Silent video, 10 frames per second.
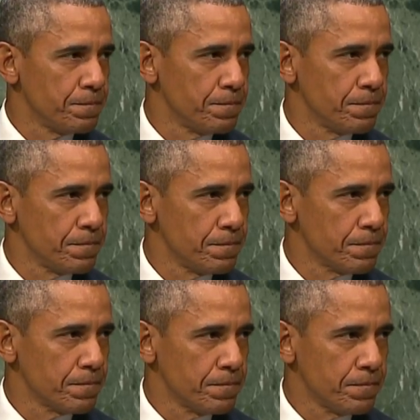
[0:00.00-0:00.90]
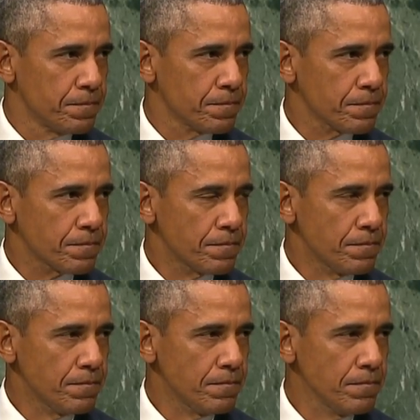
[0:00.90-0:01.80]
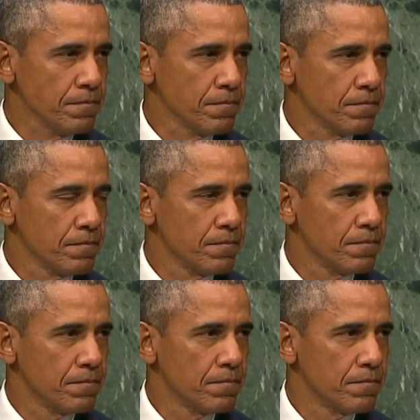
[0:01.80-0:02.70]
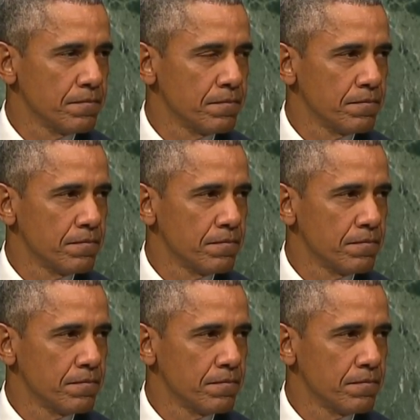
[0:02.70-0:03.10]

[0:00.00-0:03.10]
No one is speaking in this clip.